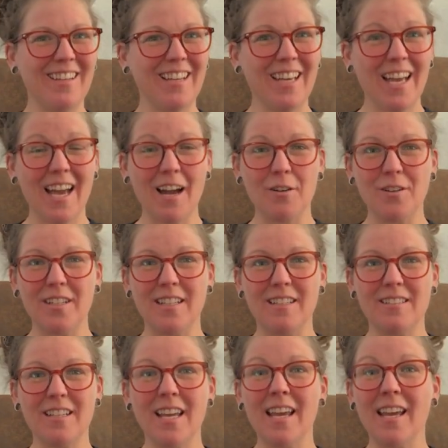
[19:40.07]
How did this
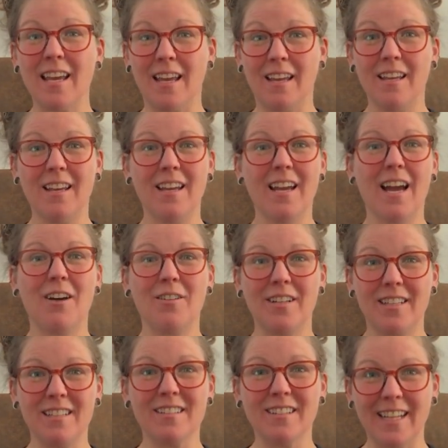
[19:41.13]
hit? How did
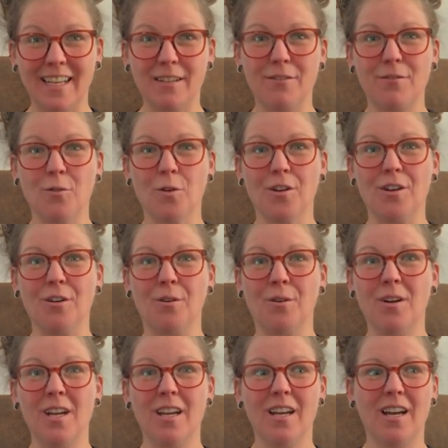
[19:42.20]
this land for you?
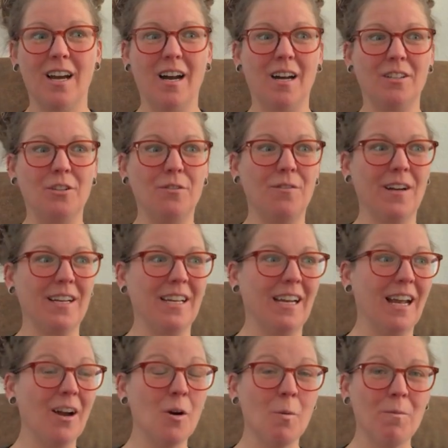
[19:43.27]
Do you find it
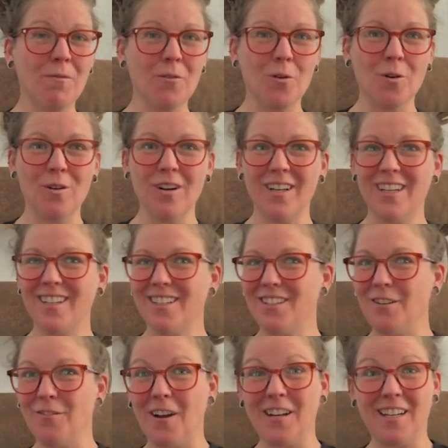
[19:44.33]
helpful? You
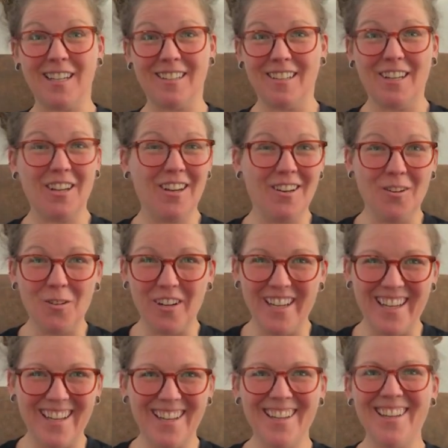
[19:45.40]
find it
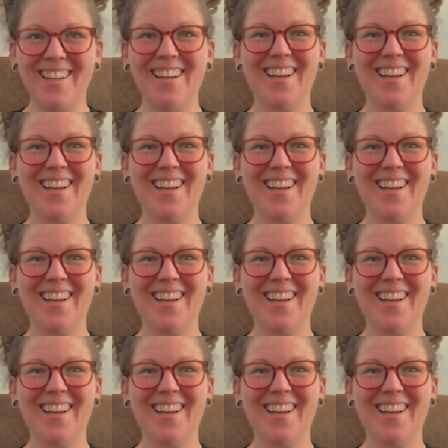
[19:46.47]
annoying?